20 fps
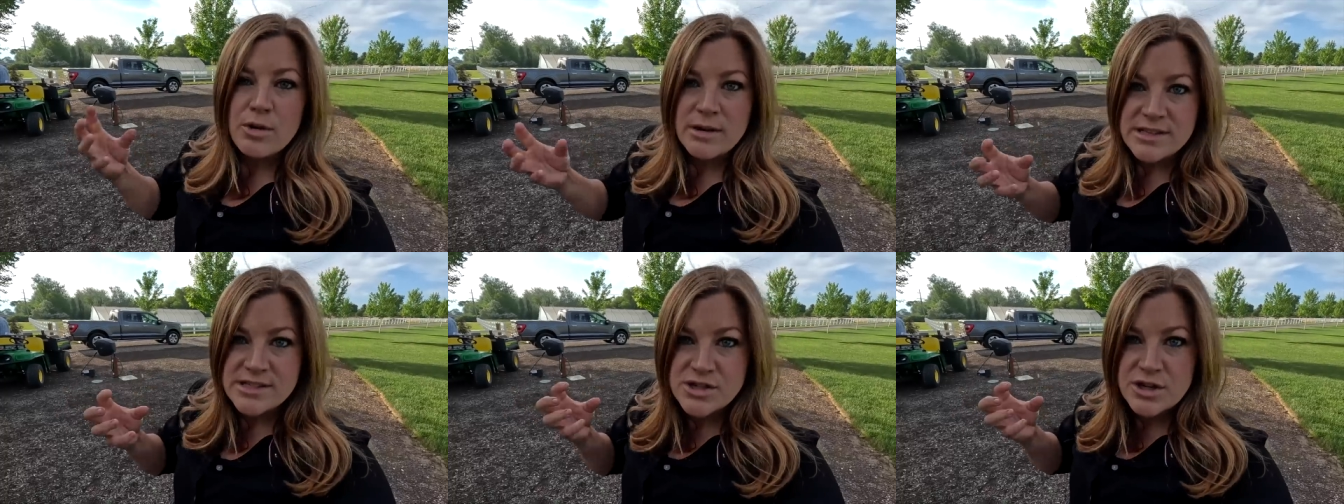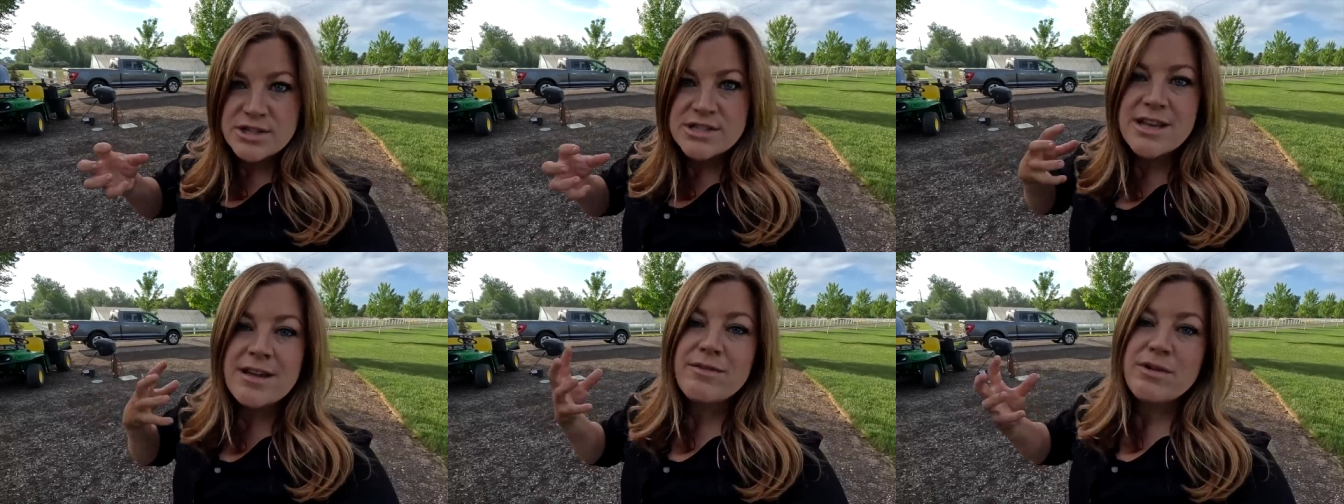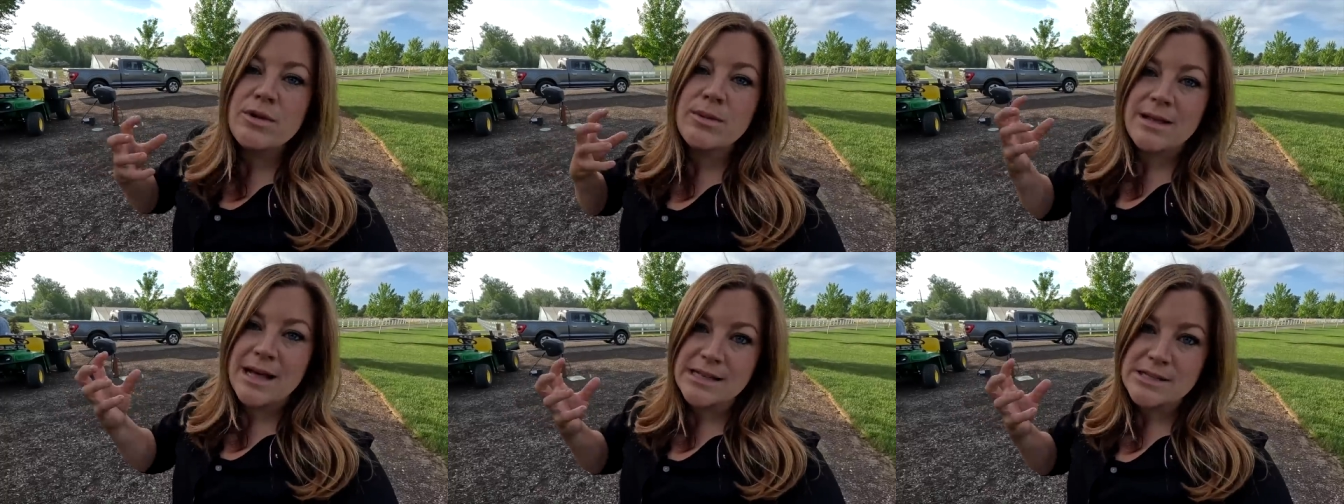it starts
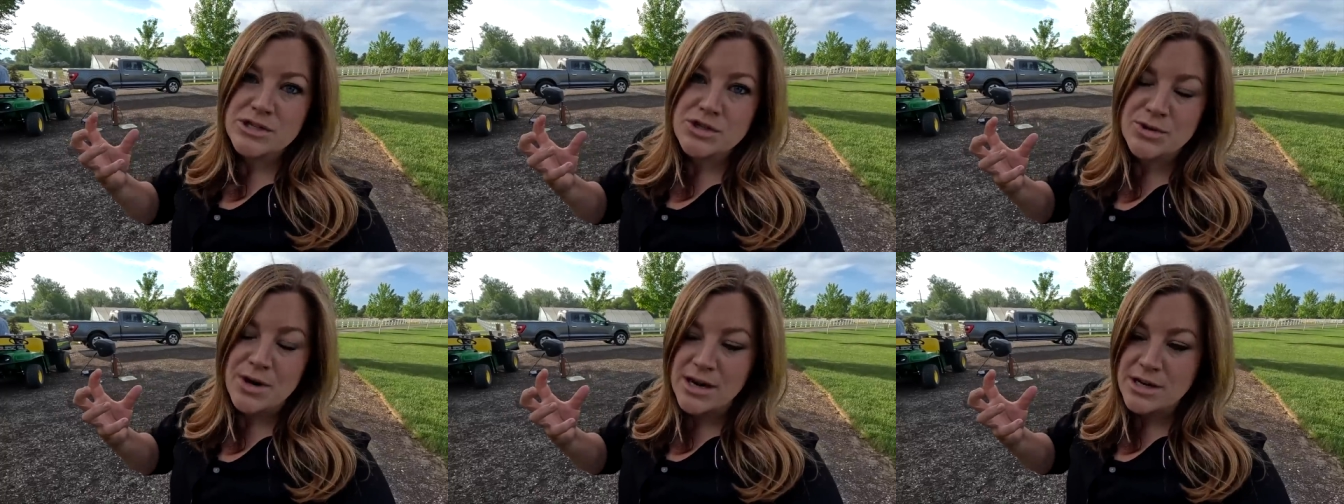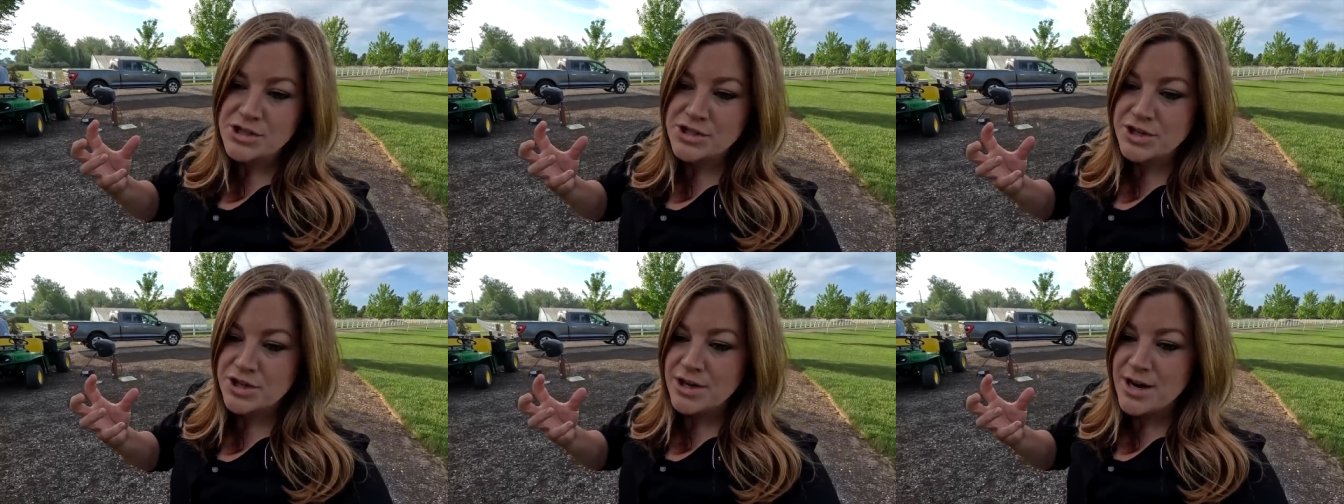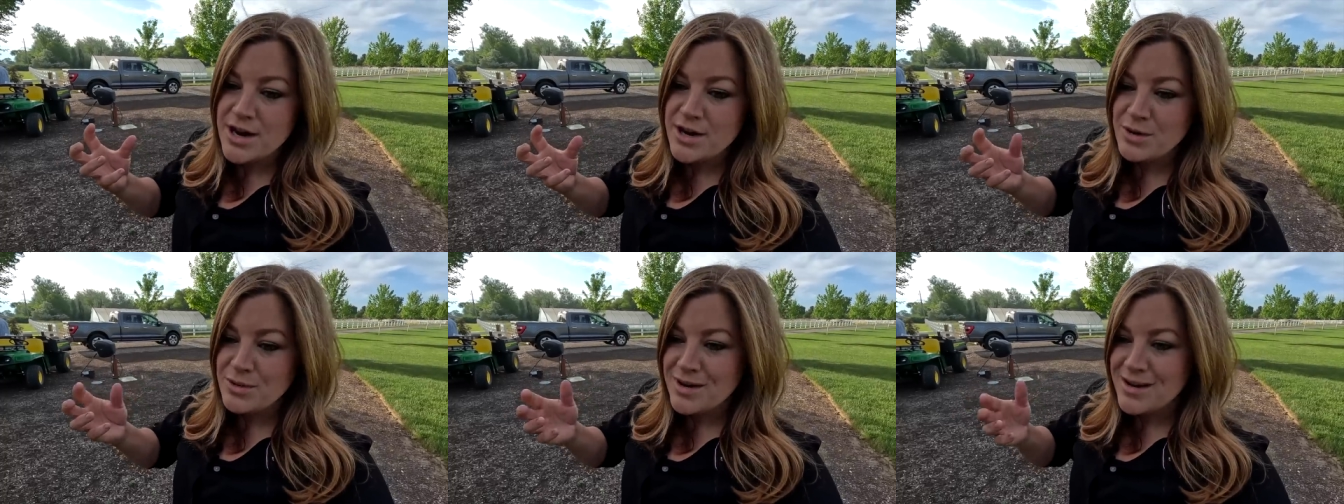giving you that structure
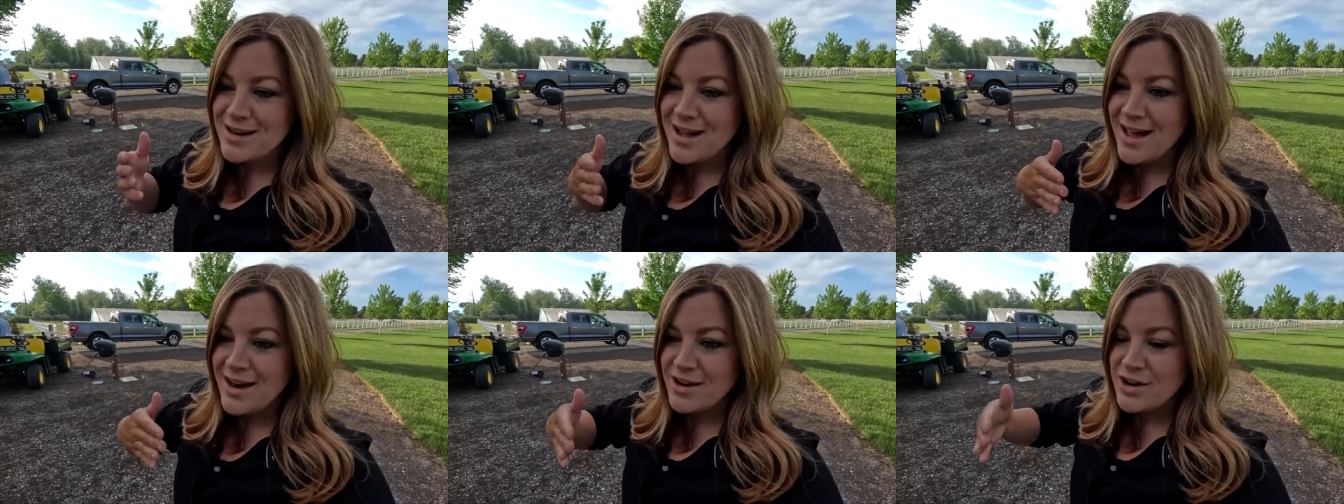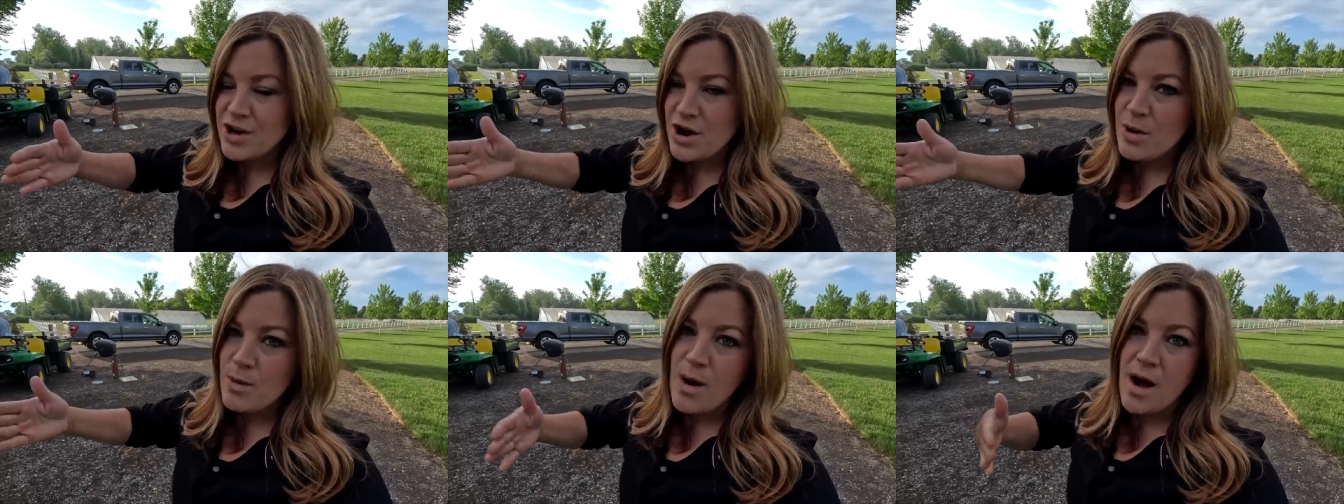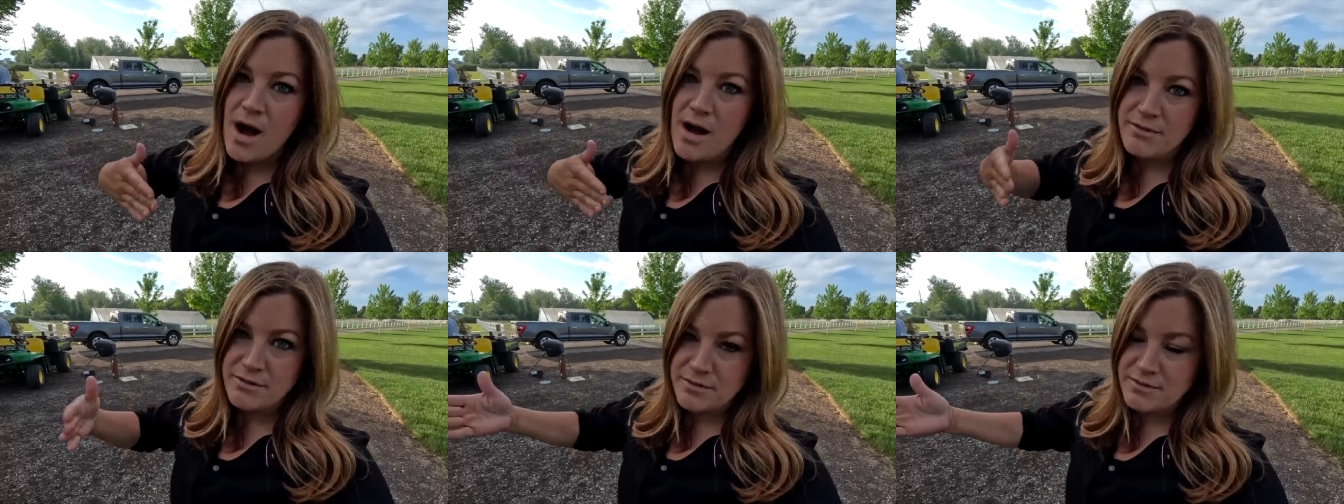and you can kind of go
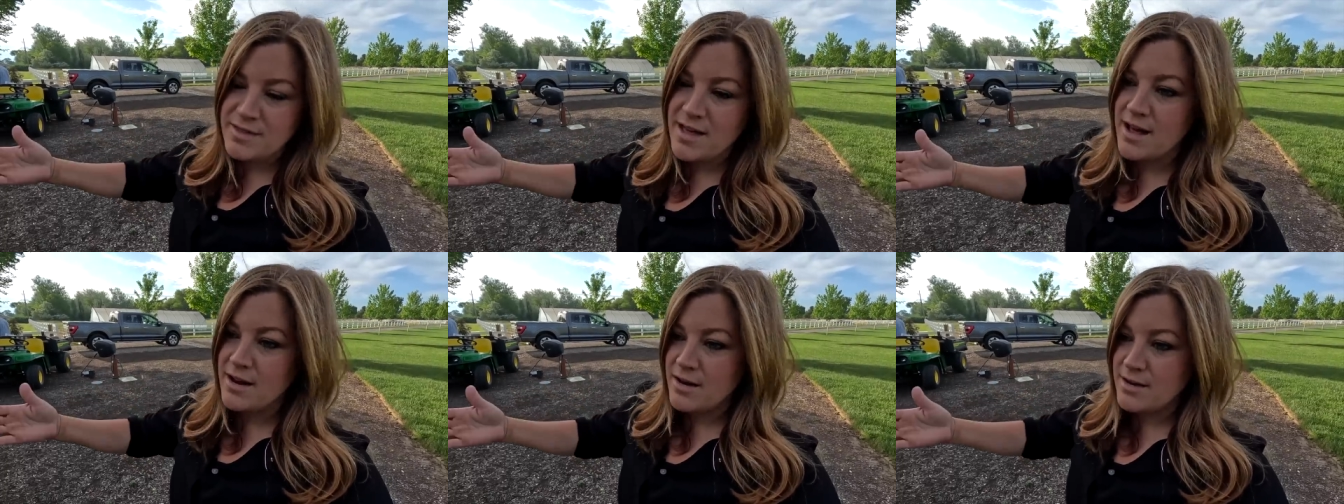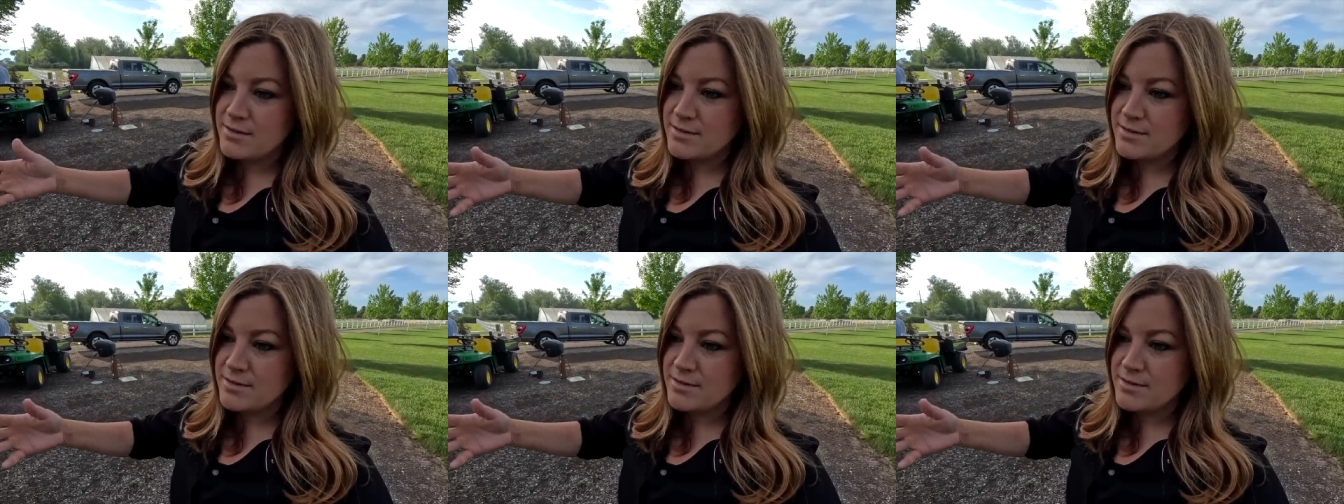off of that,